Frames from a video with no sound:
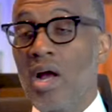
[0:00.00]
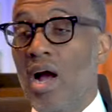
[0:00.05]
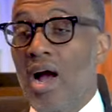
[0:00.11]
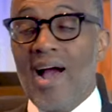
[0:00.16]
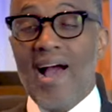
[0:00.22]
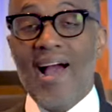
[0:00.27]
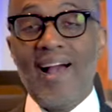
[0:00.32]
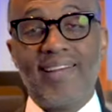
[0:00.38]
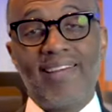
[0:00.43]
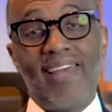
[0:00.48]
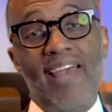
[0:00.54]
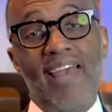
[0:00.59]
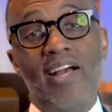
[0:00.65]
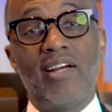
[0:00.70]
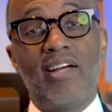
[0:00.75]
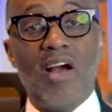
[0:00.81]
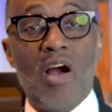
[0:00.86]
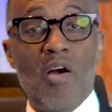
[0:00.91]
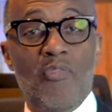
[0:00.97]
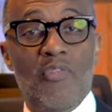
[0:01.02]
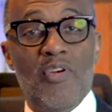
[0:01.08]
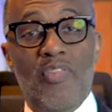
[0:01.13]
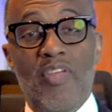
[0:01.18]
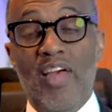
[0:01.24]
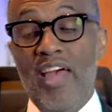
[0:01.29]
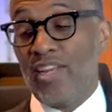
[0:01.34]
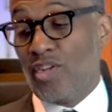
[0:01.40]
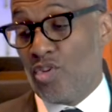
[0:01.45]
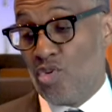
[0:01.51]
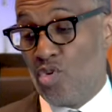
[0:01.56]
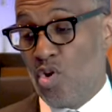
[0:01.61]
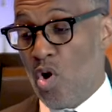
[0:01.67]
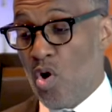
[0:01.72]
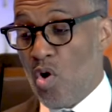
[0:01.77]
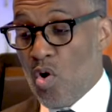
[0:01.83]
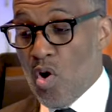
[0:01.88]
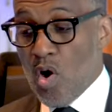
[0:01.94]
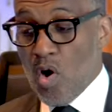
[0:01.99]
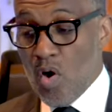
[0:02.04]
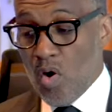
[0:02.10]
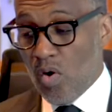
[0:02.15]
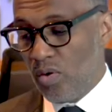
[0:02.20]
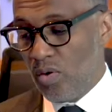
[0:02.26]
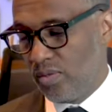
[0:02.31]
I can't go for that. No.